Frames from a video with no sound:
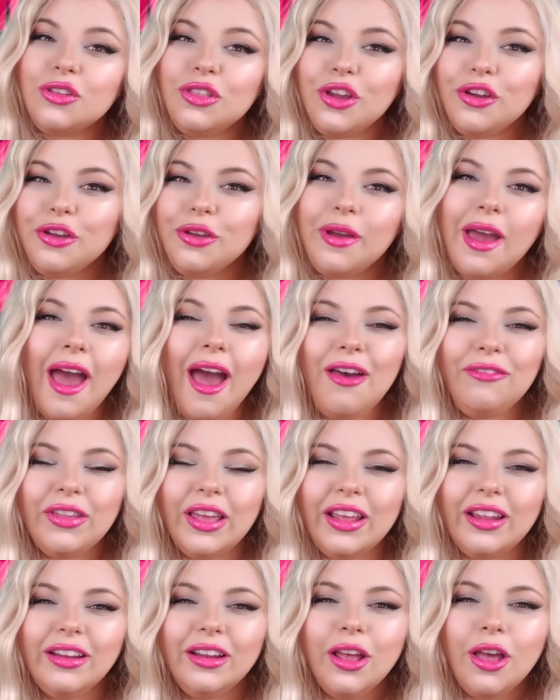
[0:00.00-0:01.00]
there you have
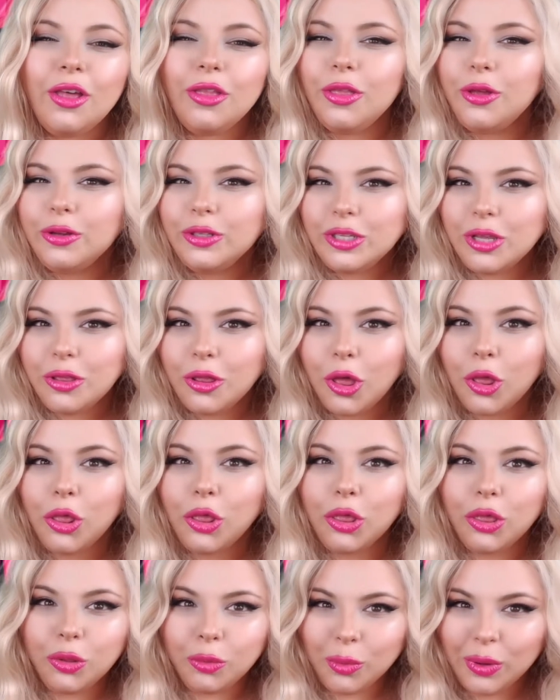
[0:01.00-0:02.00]
it. Those are the
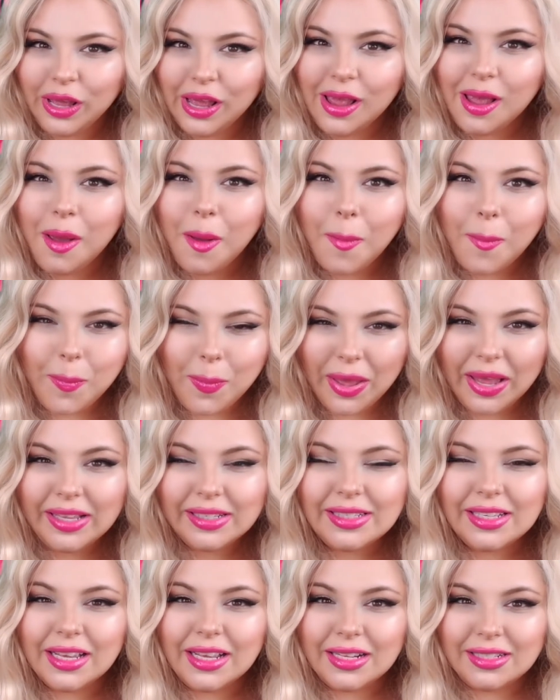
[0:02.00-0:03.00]
three
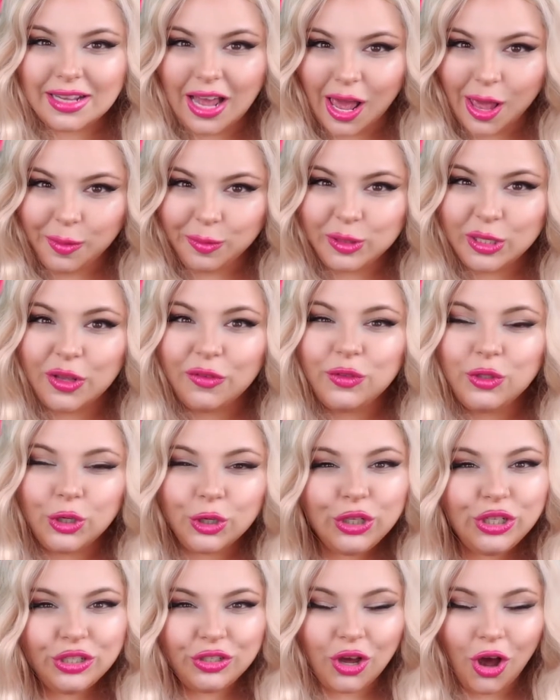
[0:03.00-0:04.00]
basic types of
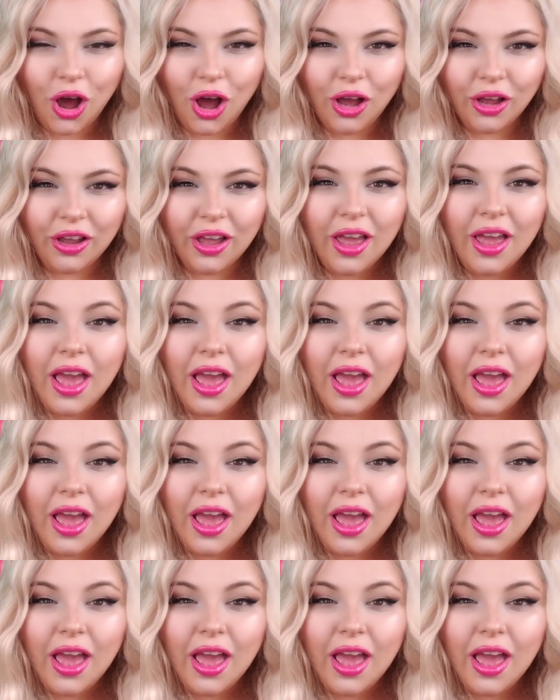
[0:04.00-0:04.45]
dirty talk.